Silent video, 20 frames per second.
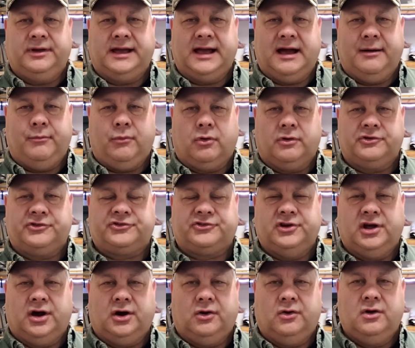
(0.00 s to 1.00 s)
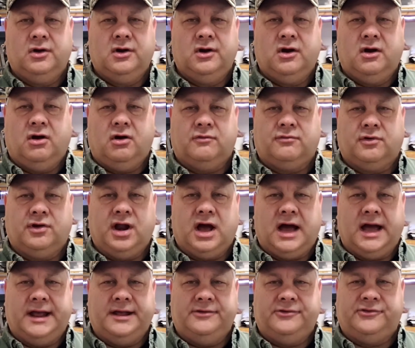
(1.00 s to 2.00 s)
We got more snow
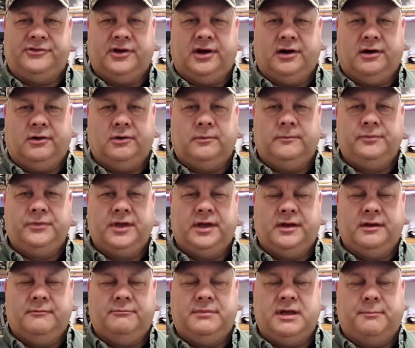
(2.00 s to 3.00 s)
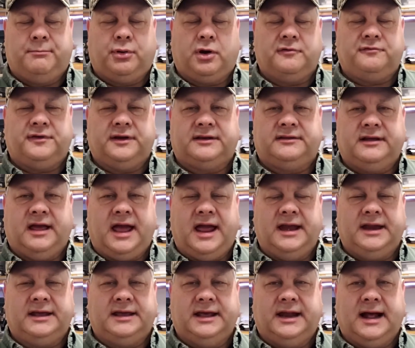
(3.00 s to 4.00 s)
overnight. So be a perfect
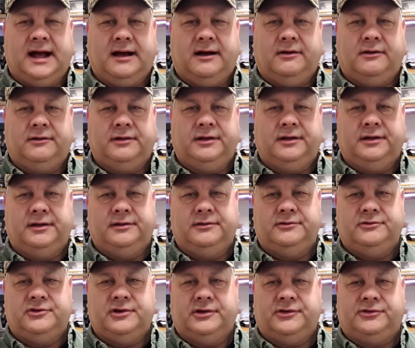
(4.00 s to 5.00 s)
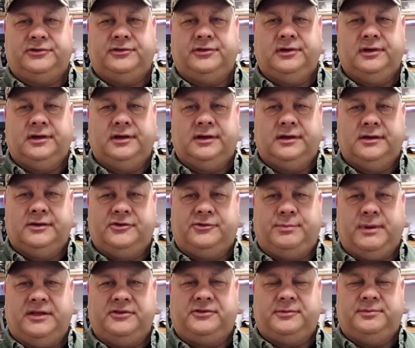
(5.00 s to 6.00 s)
day to get out and just
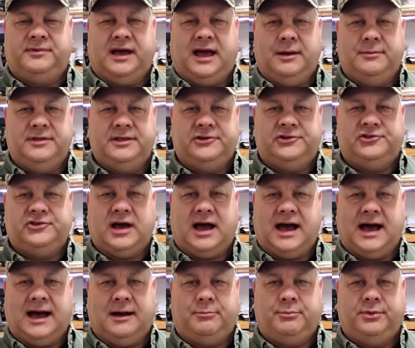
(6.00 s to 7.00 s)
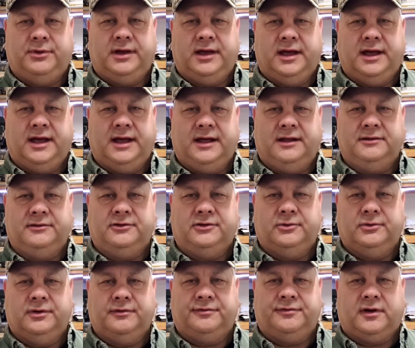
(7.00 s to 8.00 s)
spend some time in the shop and
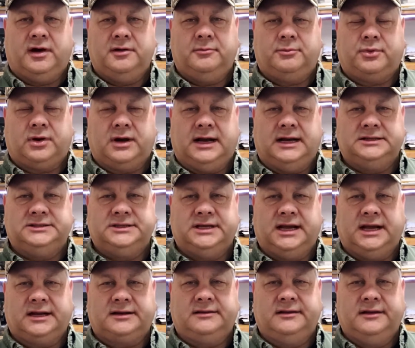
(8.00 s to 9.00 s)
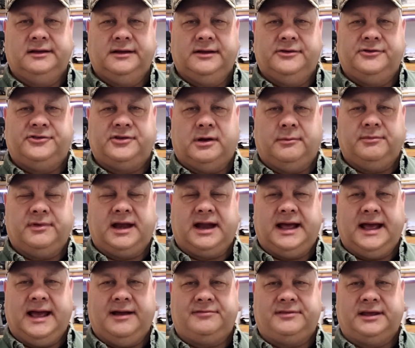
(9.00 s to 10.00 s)
do a fun project, something that
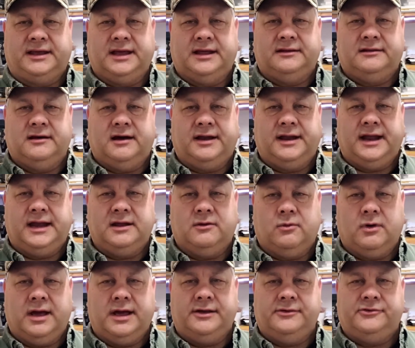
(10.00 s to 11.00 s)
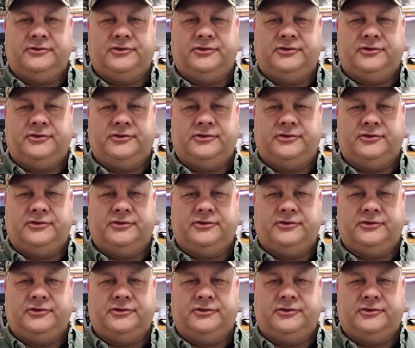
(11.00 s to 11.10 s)
I have to get done anyway.